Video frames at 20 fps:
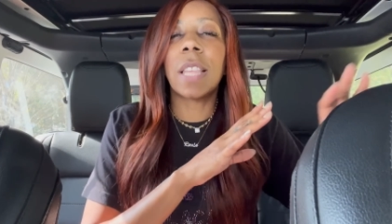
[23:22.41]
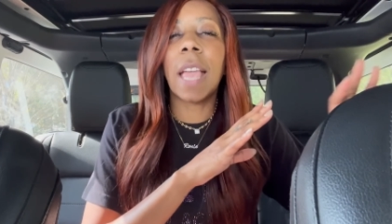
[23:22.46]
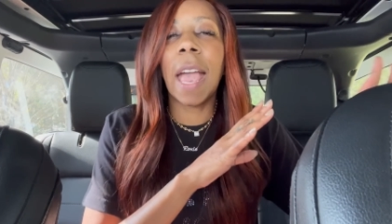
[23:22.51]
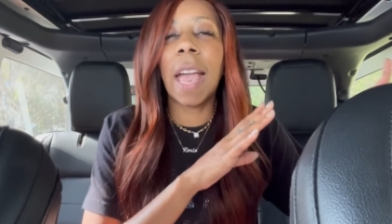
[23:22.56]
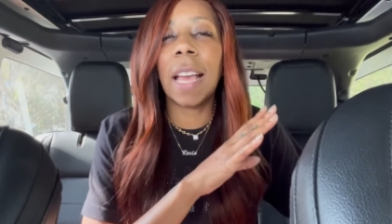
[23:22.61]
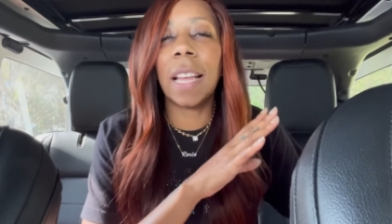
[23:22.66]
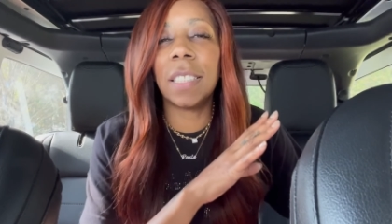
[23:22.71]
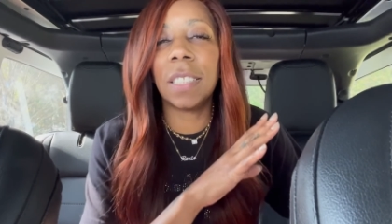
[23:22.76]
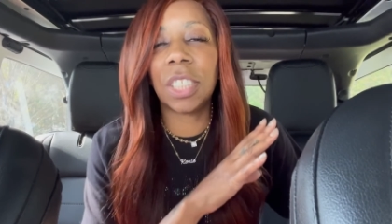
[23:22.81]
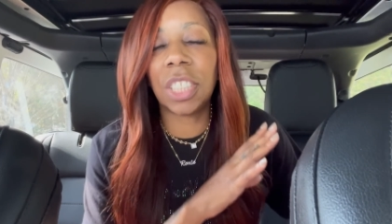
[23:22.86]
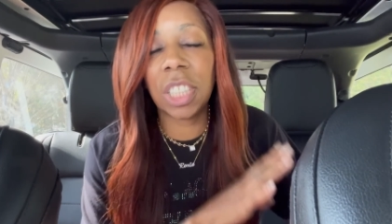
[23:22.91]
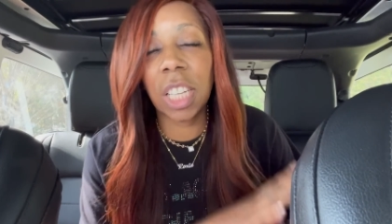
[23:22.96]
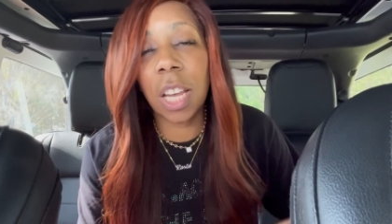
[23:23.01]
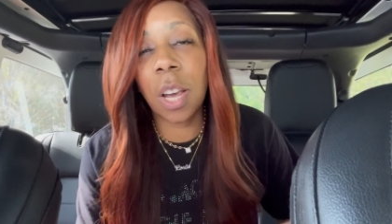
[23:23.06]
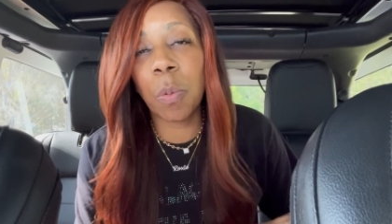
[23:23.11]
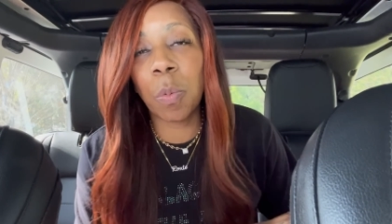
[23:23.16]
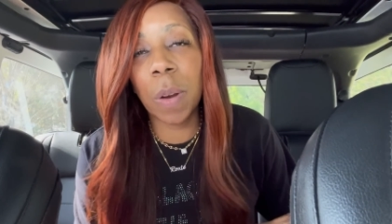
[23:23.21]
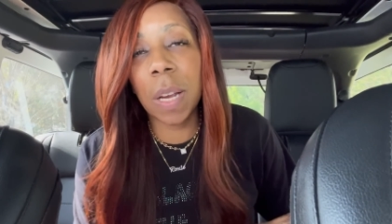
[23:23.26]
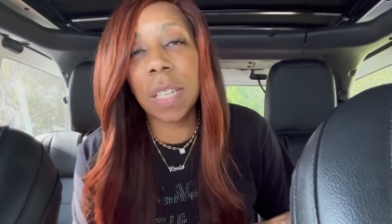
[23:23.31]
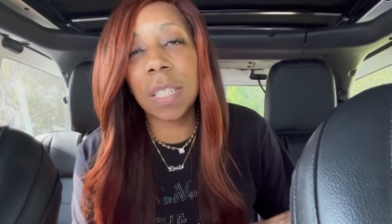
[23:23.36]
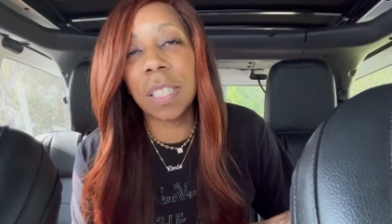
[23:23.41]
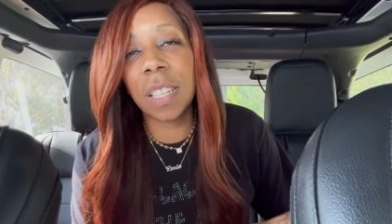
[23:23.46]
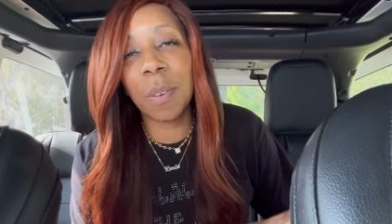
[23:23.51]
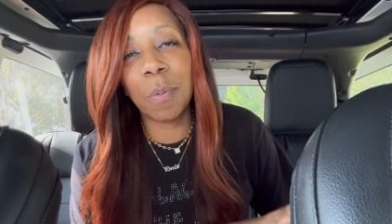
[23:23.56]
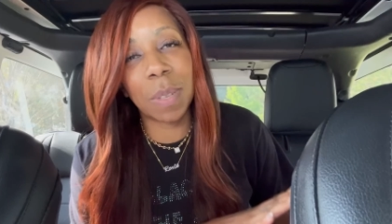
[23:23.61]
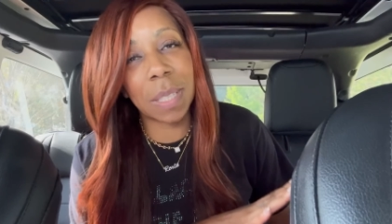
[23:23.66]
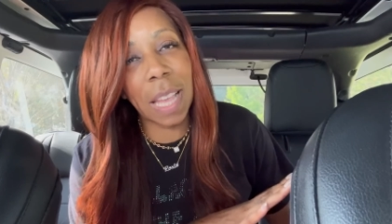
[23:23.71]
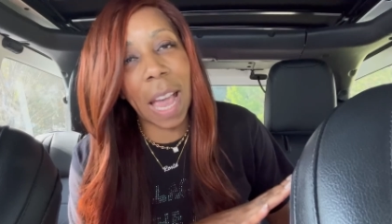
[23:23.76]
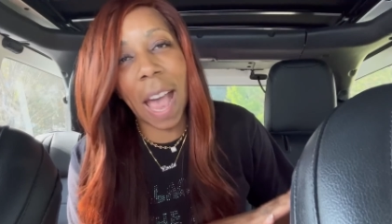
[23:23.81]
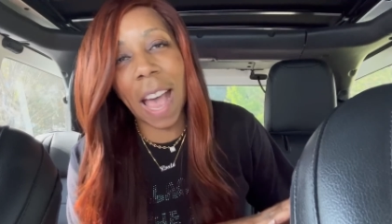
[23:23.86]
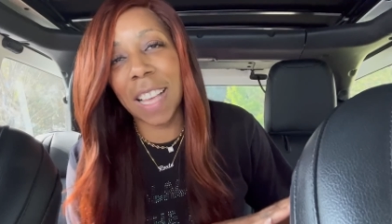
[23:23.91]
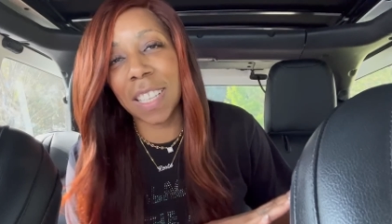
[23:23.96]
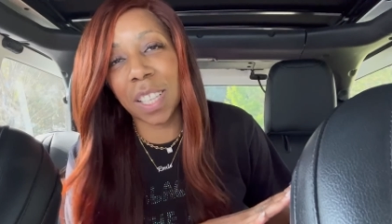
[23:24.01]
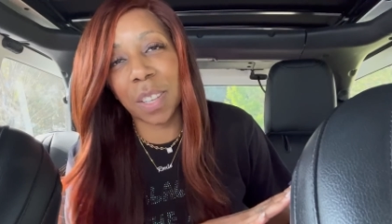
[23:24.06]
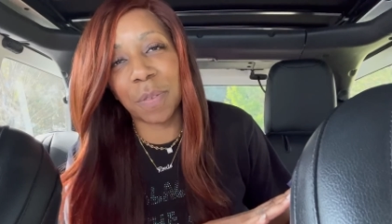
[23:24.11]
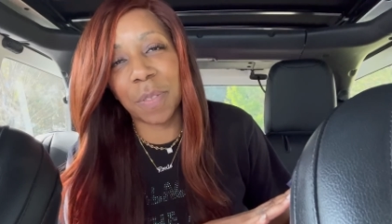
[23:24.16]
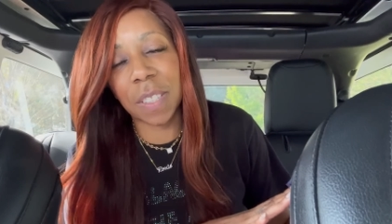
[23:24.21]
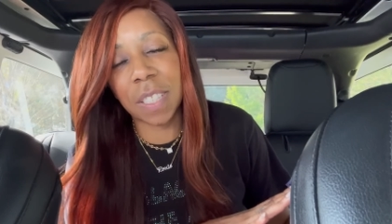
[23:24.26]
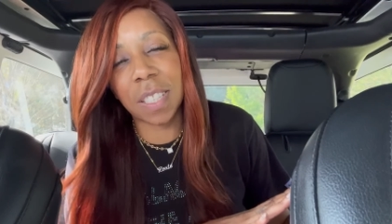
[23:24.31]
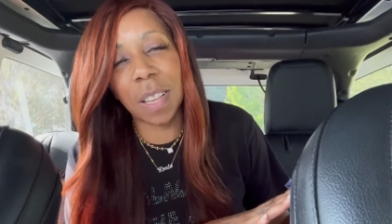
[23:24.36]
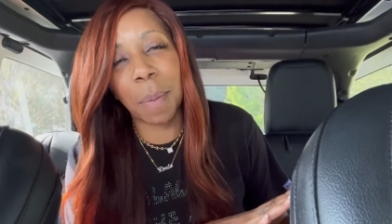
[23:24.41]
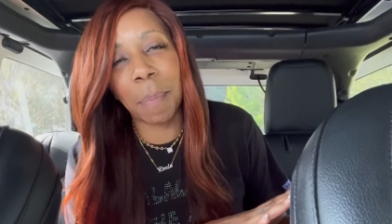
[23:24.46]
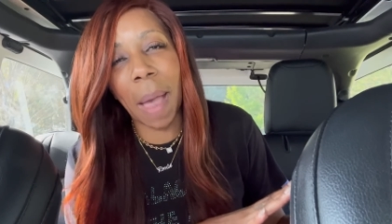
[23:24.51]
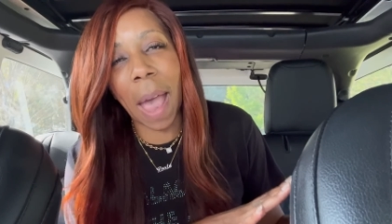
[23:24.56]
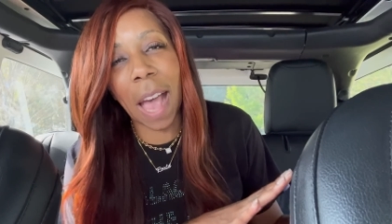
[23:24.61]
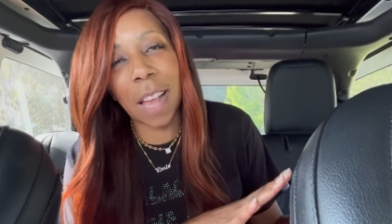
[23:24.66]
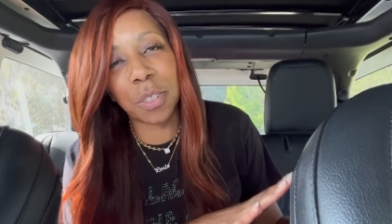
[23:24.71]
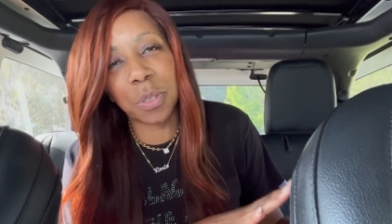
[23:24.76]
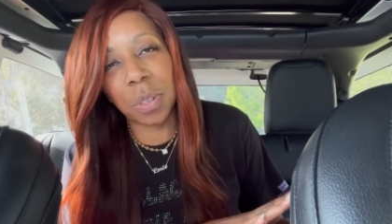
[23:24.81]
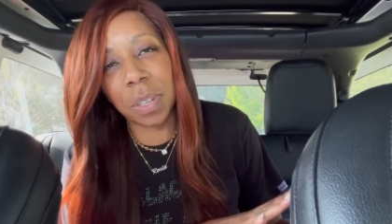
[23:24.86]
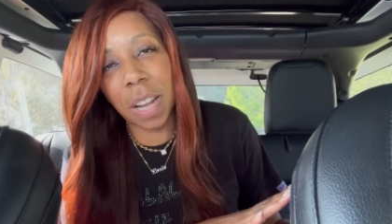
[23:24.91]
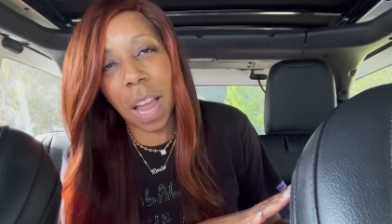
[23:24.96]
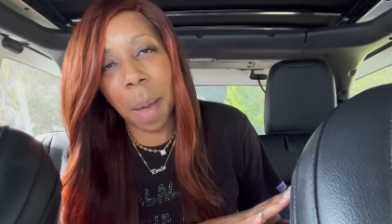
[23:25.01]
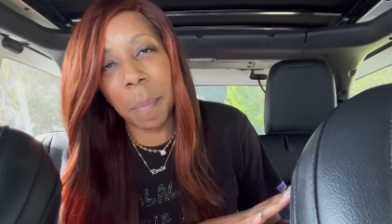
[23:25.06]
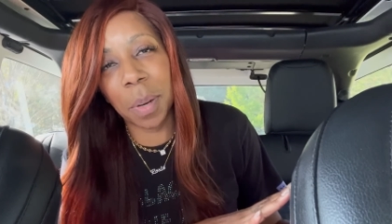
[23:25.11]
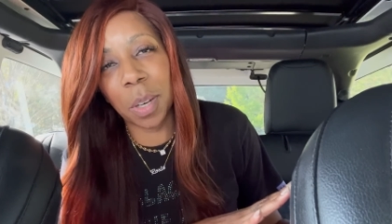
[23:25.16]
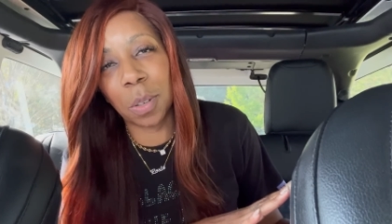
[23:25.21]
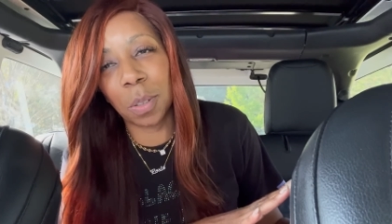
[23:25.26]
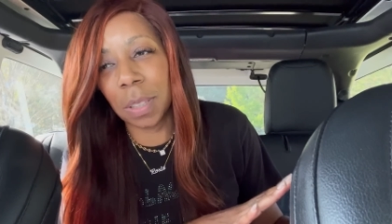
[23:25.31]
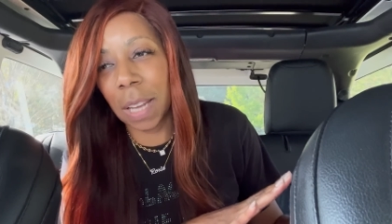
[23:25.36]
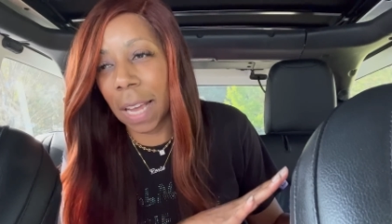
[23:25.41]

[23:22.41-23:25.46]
and she originally was asking for some astronomical,